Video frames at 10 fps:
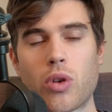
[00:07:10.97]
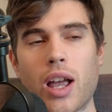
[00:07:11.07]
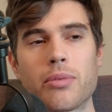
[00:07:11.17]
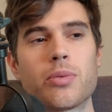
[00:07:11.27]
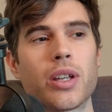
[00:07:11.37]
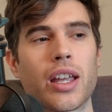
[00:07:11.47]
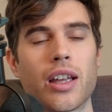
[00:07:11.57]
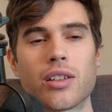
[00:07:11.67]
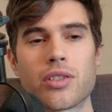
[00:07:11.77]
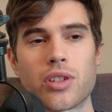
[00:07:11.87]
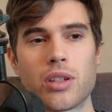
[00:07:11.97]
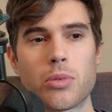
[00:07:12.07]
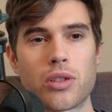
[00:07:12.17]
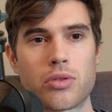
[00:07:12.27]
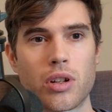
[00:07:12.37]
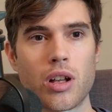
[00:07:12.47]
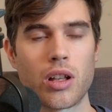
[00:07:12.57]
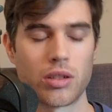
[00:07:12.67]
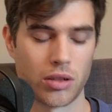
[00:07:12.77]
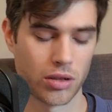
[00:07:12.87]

why I'm speaking English in Montreal.